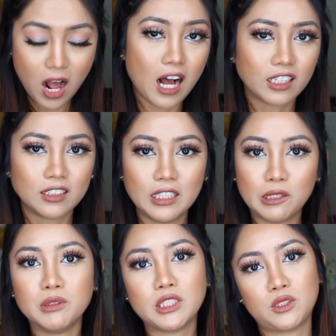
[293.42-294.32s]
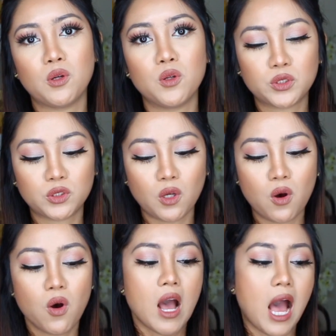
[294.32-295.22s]
ugly result.
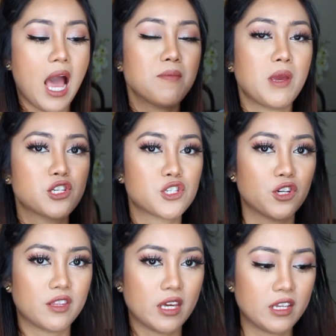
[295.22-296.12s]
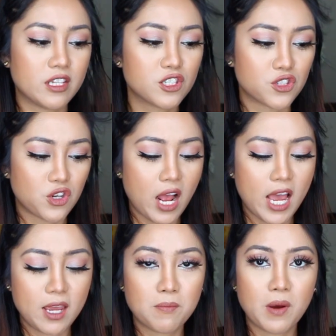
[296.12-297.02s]
So I make sure that it is
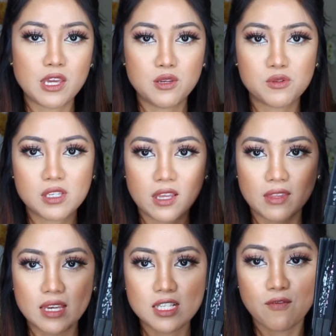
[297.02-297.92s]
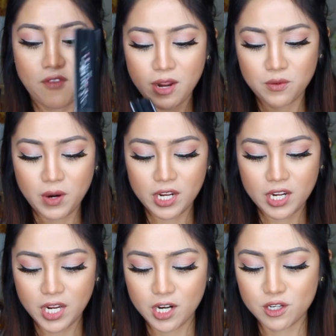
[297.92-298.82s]
dry by using this fan right
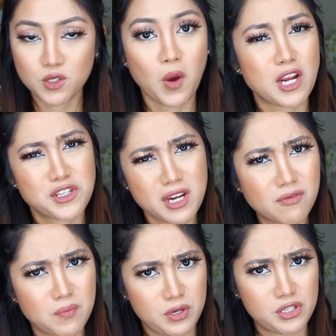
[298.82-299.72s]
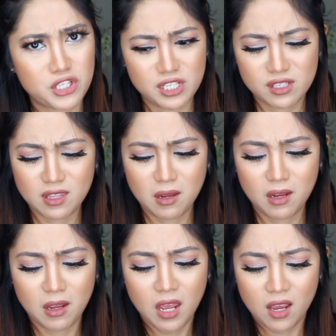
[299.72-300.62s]
here. So I should have purchased
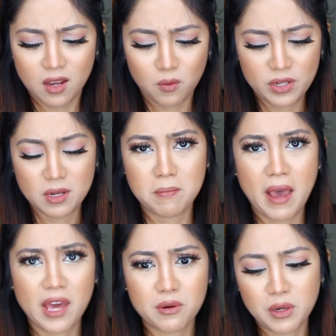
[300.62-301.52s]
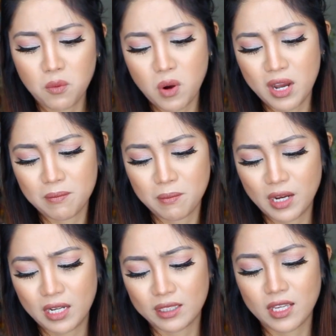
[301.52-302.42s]
the with a battery one,
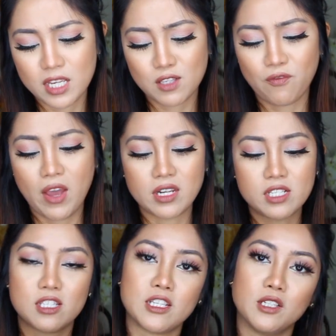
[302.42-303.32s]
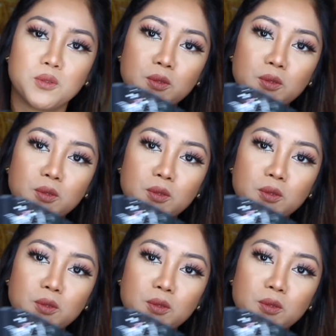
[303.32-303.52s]
but I guess fan is still